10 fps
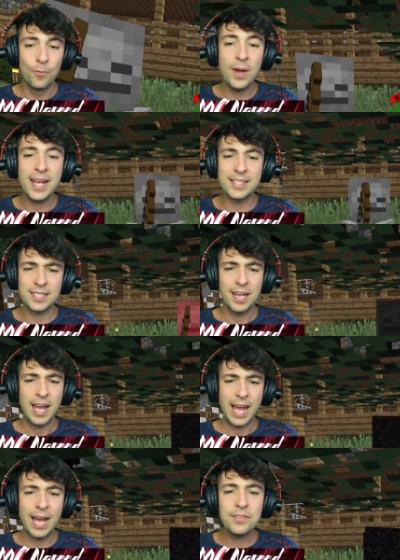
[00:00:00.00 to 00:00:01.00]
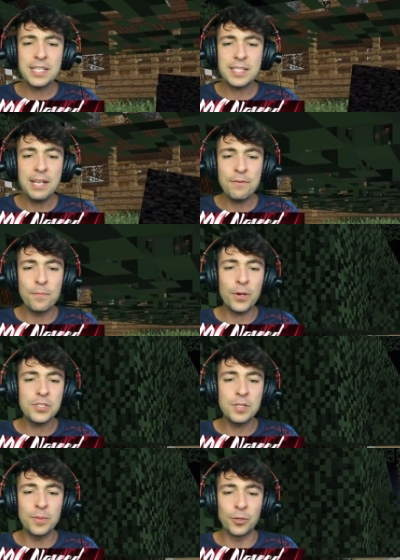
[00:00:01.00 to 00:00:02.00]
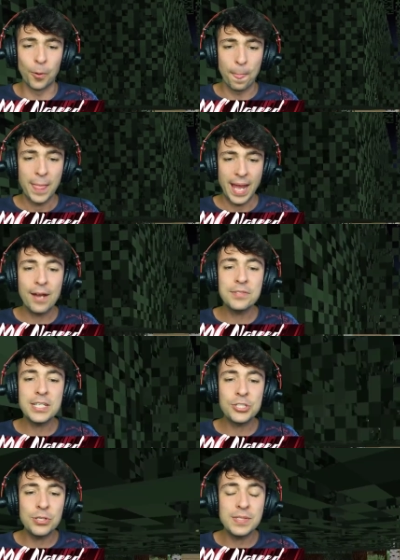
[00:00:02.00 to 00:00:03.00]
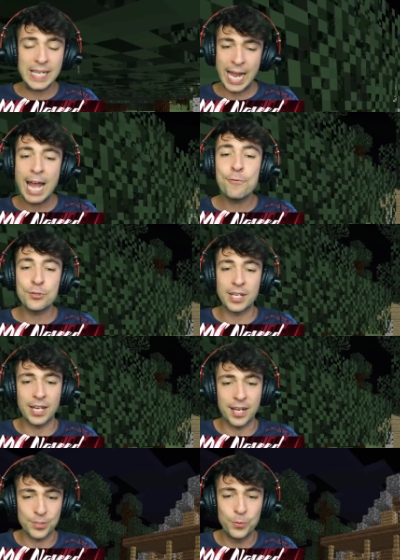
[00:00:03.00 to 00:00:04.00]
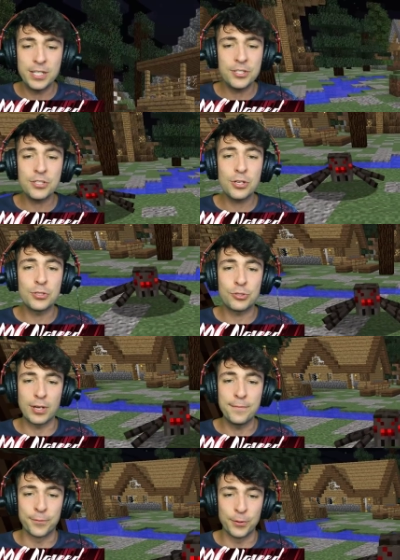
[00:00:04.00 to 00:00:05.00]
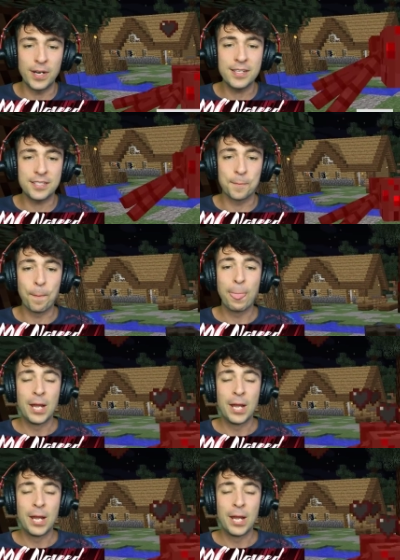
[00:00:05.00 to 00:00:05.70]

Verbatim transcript: Wait, how's this even possible? How's he shooting arrows at us? Wouldn't it just go straight through us?